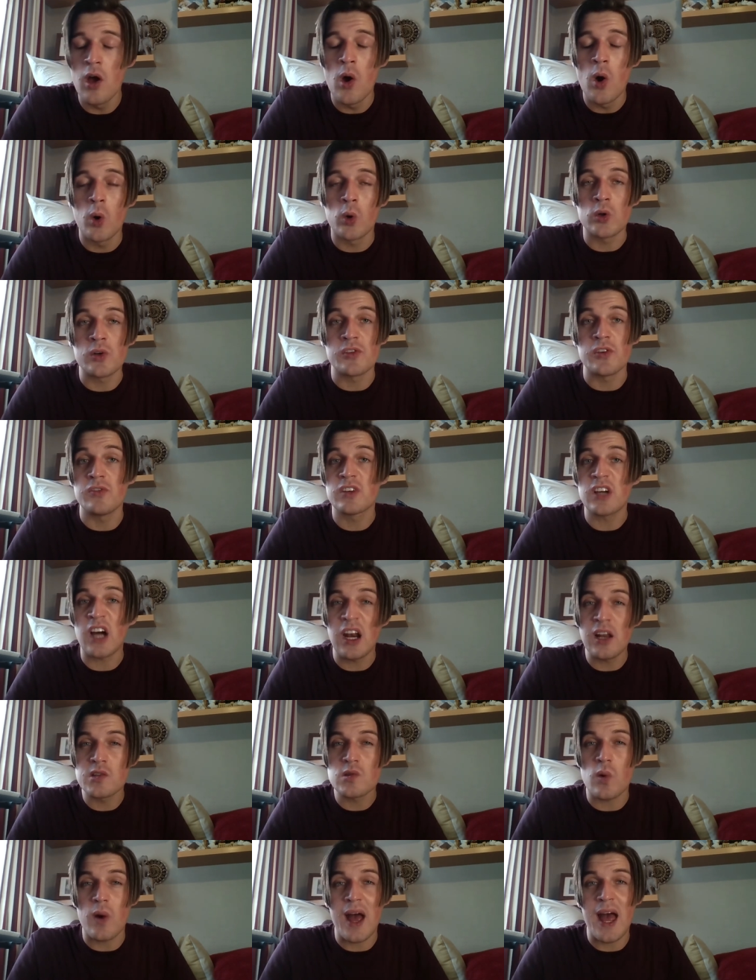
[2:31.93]
or if you've
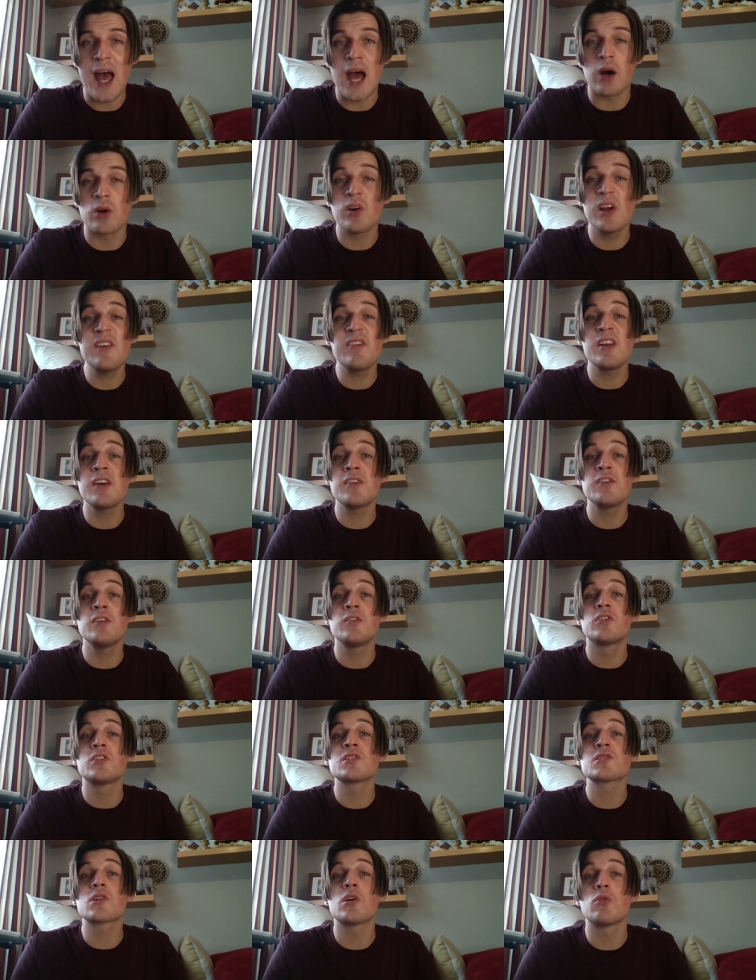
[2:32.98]
coloured your hair, or even if you've
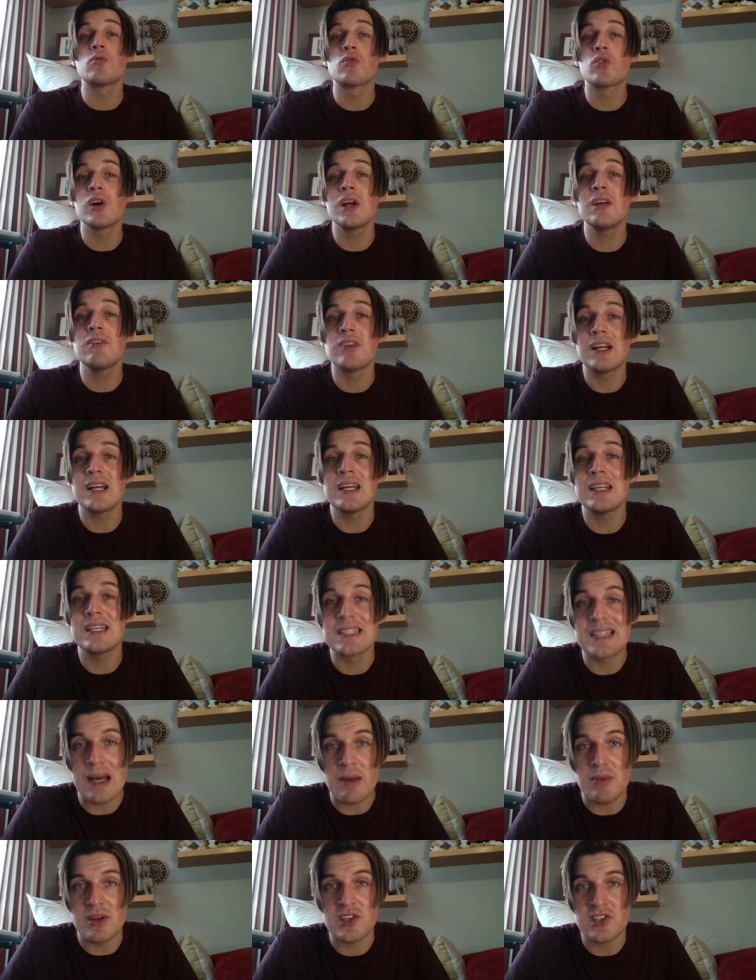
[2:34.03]
just got really, really
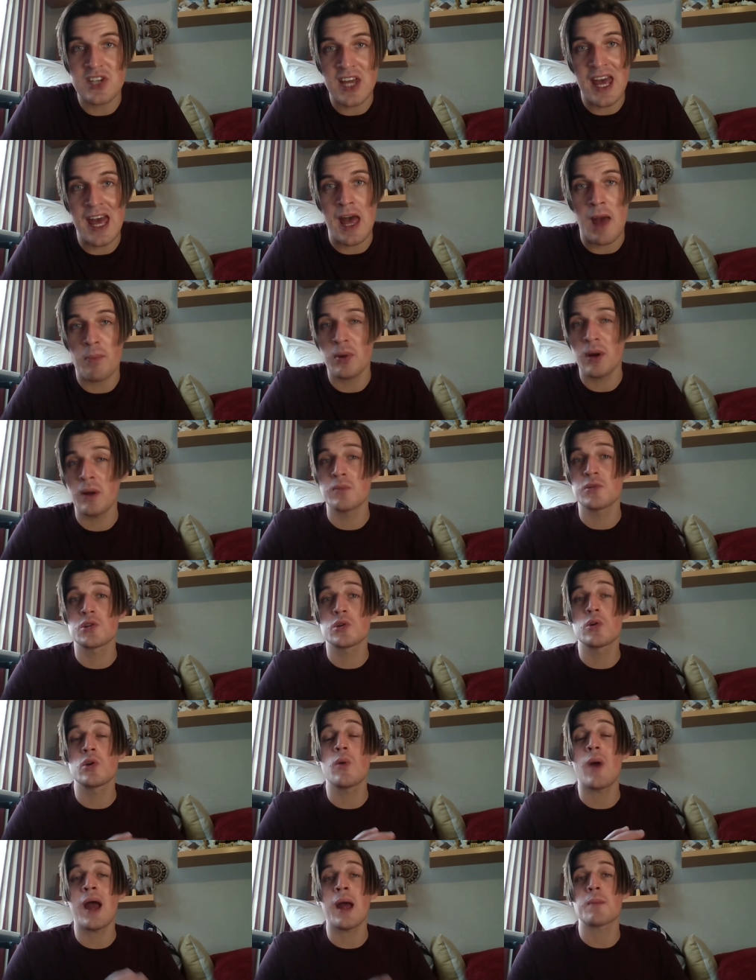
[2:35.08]
damaged hair. Perhaps
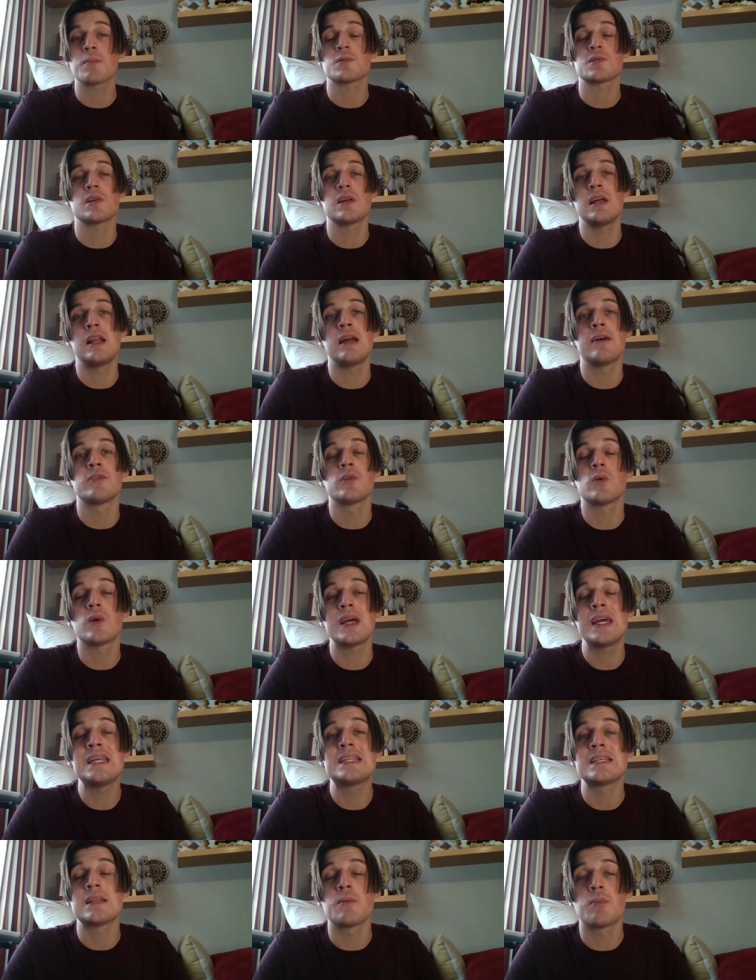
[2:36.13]
you absolutely love your
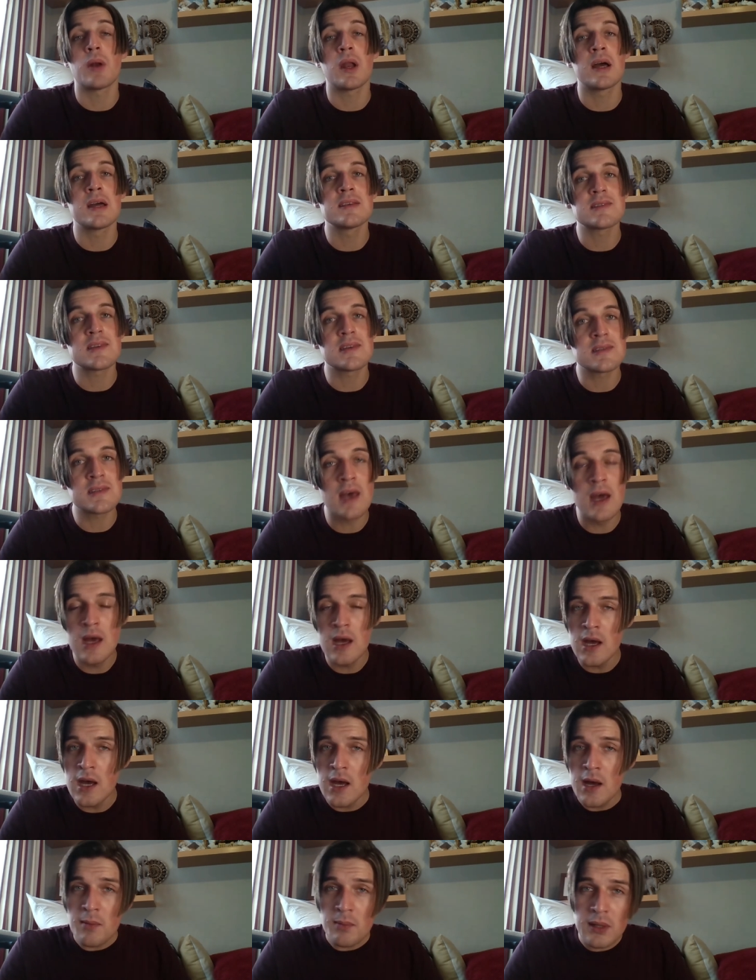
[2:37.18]
heated appliances.
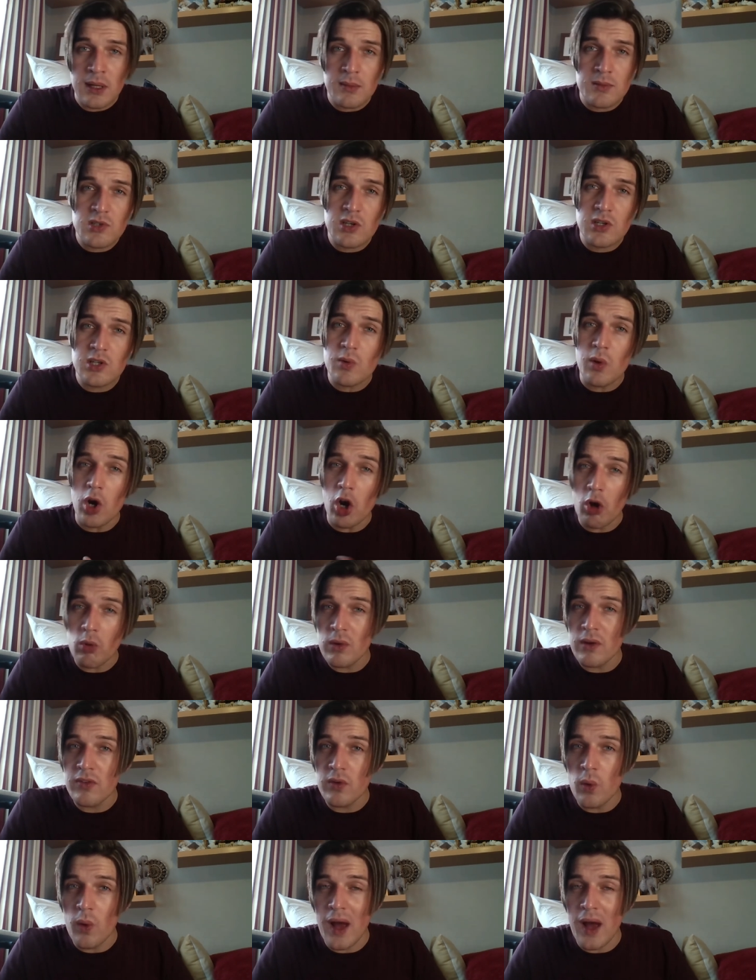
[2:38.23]
Perhaps you do a lot
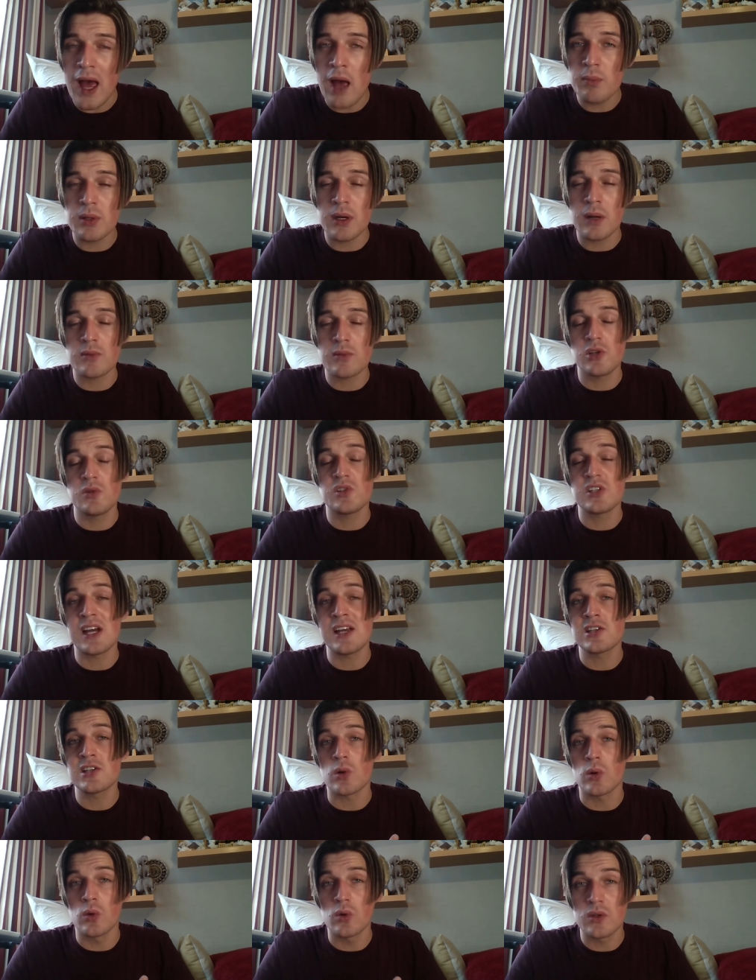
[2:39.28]
with your hair. Perhaps you change
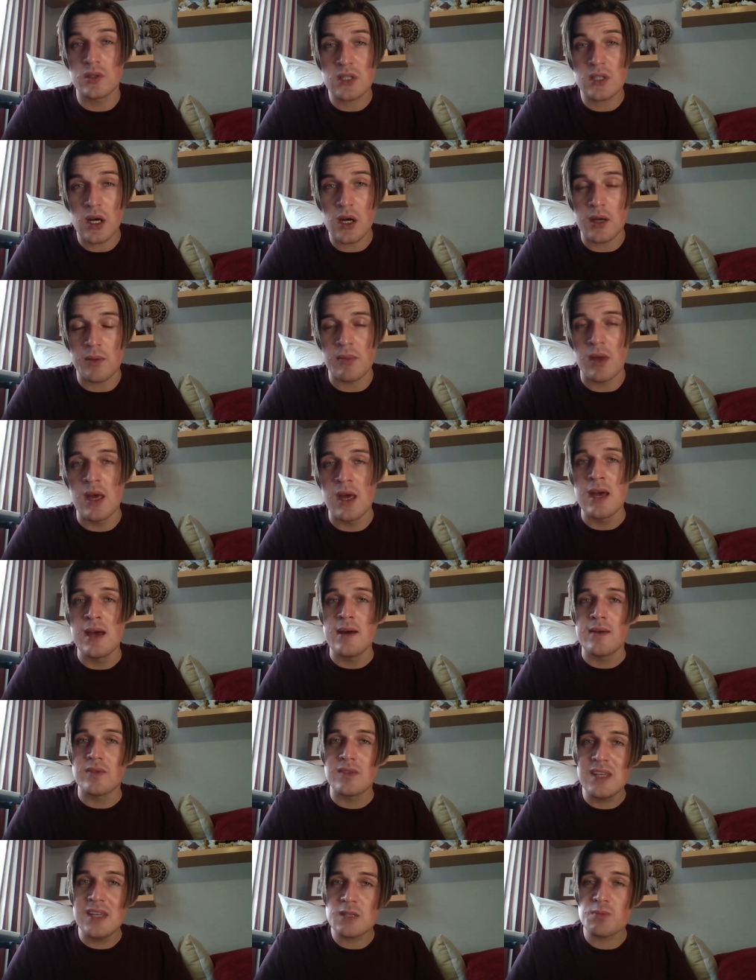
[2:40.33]
it all the time.
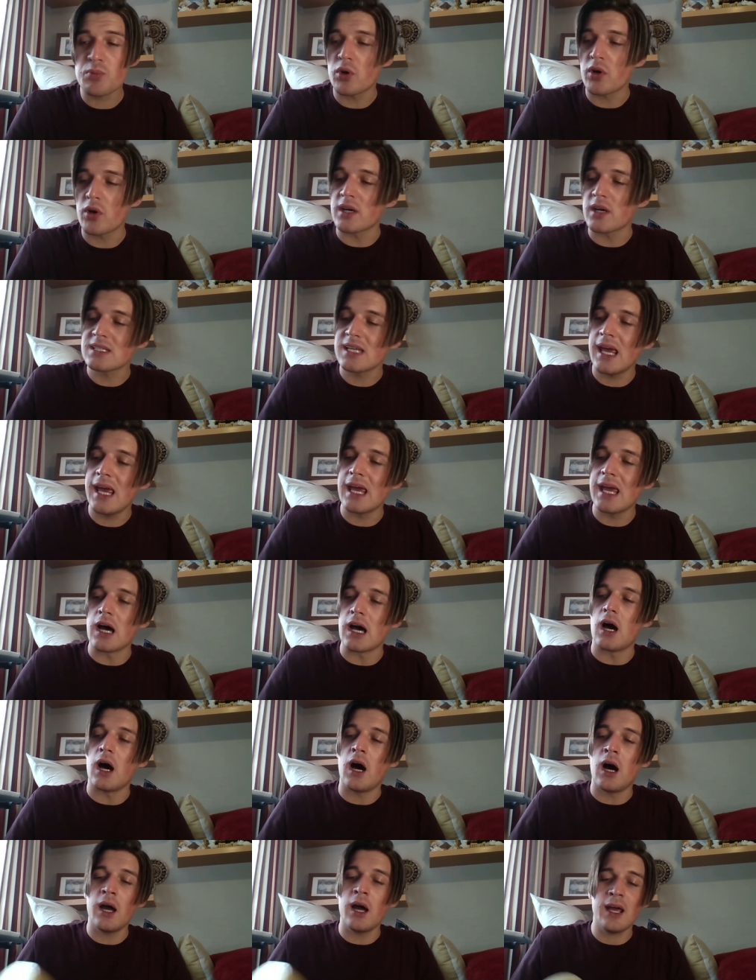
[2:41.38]
This product here,
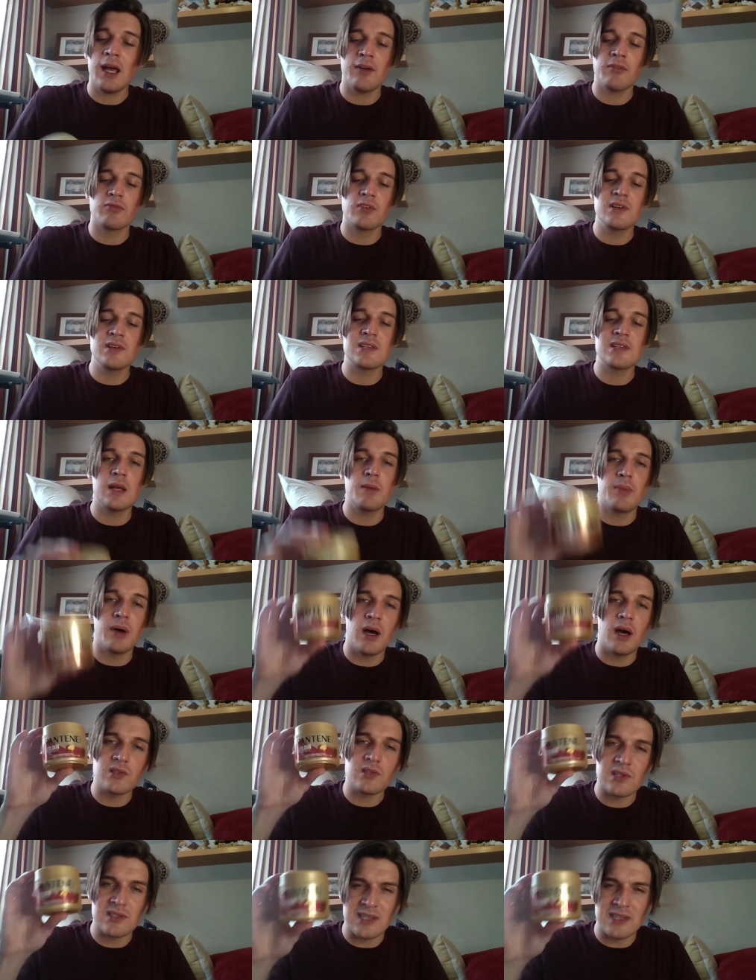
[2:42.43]
I have recently
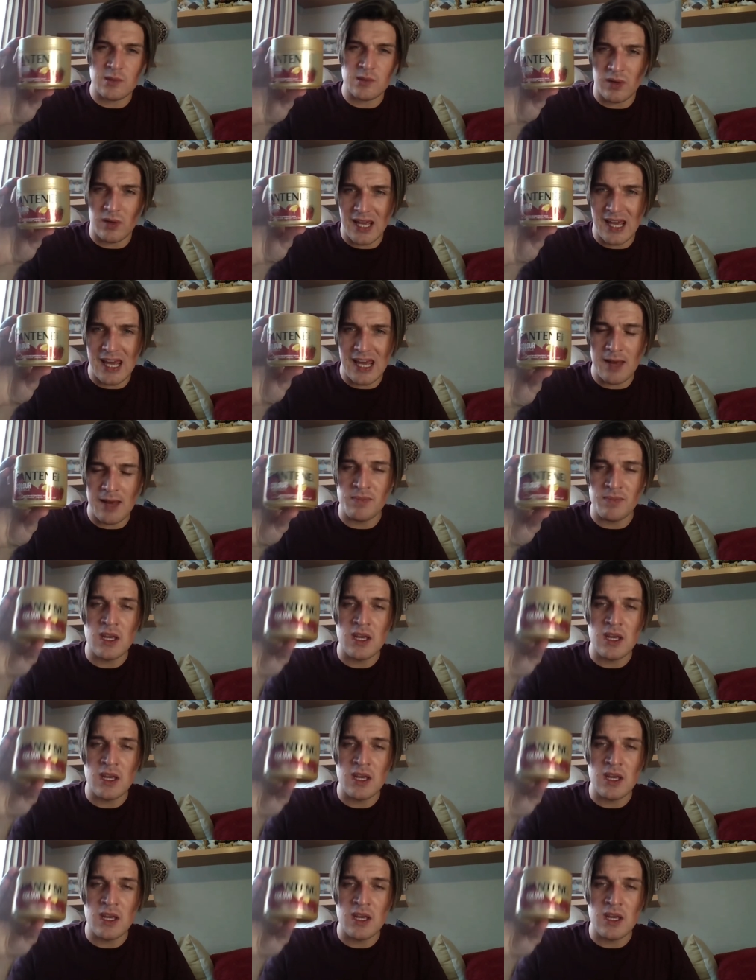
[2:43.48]
purchased this one here.